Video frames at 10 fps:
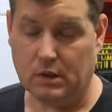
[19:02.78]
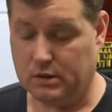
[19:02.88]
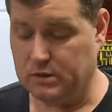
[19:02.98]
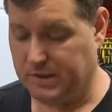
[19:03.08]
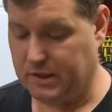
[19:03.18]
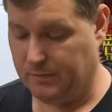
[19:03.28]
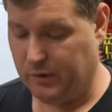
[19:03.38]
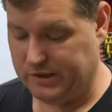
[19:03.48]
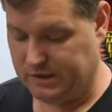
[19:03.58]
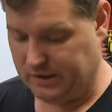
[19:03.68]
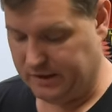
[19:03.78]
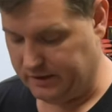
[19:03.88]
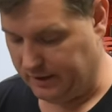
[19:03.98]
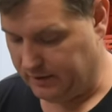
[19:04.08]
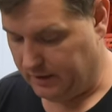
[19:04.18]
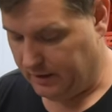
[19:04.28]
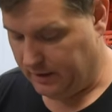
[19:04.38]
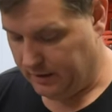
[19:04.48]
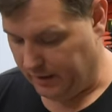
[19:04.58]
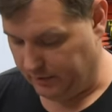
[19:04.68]
It's been a couple weeks since I did that.
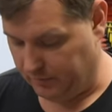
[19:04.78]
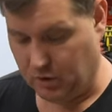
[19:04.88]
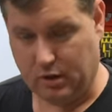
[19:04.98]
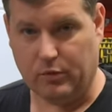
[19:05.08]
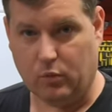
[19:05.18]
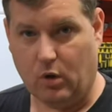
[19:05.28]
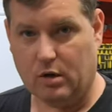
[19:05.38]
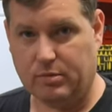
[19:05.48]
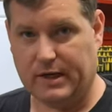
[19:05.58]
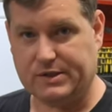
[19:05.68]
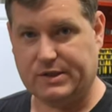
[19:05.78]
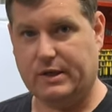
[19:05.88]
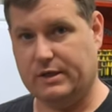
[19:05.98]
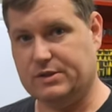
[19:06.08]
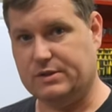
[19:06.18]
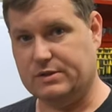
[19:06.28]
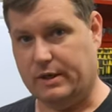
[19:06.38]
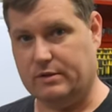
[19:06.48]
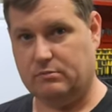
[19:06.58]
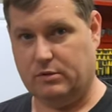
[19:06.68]
Now, the problem with water blasting is, is
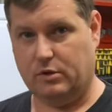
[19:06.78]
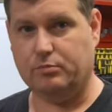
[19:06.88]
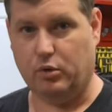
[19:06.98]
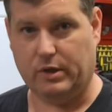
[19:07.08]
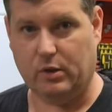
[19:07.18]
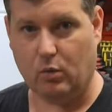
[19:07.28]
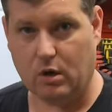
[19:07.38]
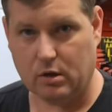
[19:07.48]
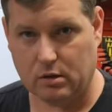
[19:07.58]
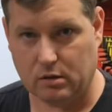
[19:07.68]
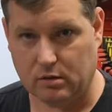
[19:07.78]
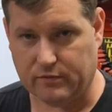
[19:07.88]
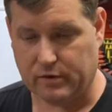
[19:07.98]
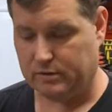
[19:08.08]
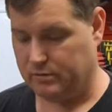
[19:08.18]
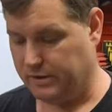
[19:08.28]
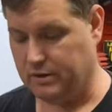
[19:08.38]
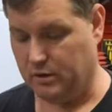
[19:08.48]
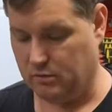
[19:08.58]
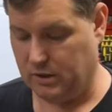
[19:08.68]
that you're putting water all over it. It's
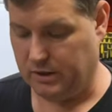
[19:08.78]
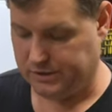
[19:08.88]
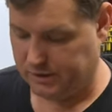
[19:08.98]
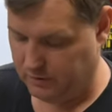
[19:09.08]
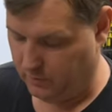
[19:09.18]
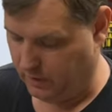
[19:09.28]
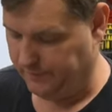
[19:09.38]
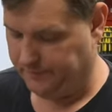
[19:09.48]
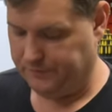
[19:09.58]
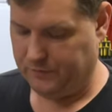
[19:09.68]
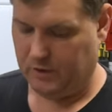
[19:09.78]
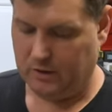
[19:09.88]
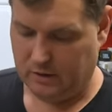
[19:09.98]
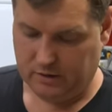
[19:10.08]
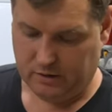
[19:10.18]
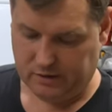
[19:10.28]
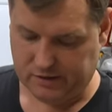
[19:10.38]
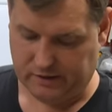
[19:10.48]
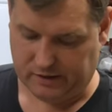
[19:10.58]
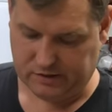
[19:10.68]
going to rust. Well, you can
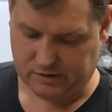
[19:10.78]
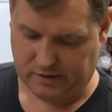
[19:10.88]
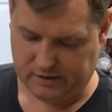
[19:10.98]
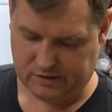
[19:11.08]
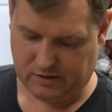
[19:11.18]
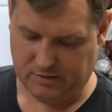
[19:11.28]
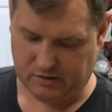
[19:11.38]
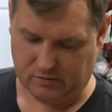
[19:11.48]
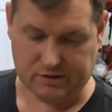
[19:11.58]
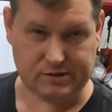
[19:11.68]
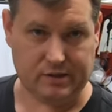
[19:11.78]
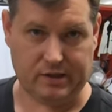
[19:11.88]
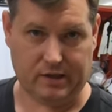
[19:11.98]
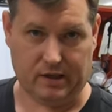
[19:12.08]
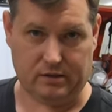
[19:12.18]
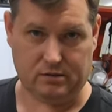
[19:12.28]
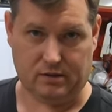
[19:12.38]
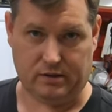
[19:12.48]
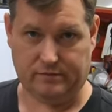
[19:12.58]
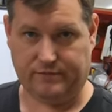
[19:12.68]
see that's, that's the amount of rust that it got
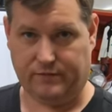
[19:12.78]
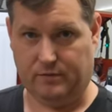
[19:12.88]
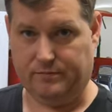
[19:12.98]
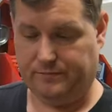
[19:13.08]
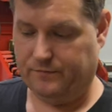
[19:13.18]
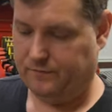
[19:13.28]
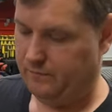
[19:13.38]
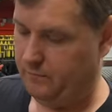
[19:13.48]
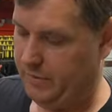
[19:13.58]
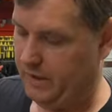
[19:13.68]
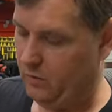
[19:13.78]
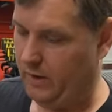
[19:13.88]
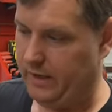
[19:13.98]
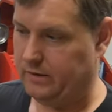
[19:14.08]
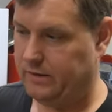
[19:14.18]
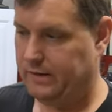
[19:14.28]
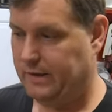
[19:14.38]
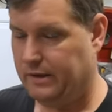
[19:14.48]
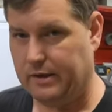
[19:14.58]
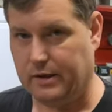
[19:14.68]
on it from being wet,
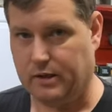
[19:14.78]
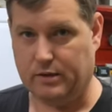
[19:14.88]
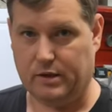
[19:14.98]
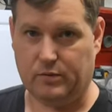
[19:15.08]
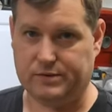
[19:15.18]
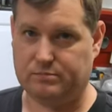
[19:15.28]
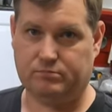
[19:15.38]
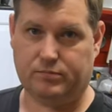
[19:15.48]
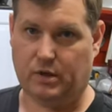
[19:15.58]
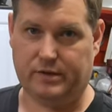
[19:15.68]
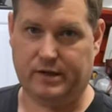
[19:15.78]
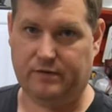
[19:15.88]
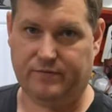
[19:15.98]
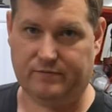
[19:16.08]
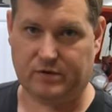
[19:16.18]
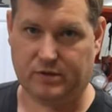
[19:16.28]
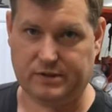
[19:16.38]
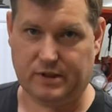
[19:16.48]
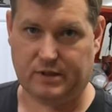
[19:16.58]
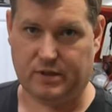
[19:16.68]
you know, and it was probably 95
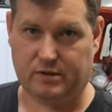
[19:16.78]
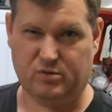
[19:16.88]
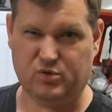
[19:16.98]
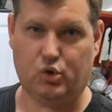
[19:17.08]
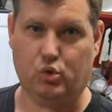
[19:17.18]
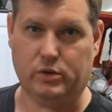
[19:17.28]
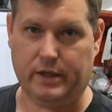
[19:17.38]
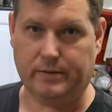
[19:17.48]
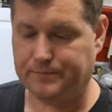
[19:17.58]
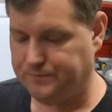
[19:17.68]
degrees that day. So it was a cool day.